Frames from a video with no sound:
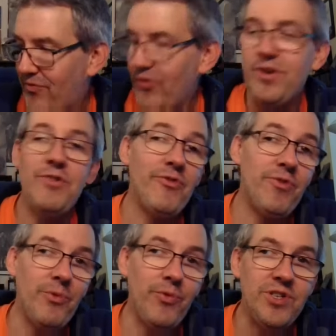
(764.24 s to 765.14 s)
Very different
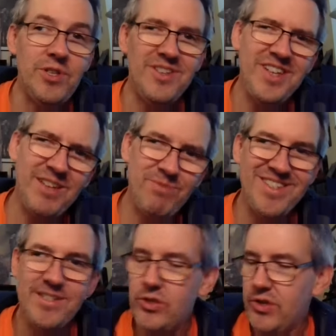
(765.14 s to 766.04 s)
from the rest of the stack, but
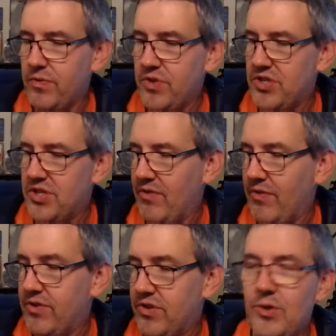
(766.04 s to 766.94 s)
couldn't resist
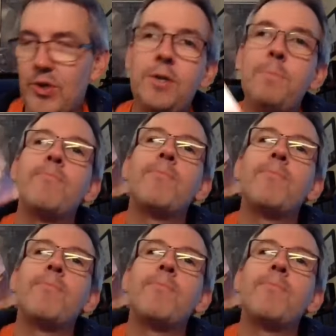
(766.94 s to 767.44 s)
giving this a try.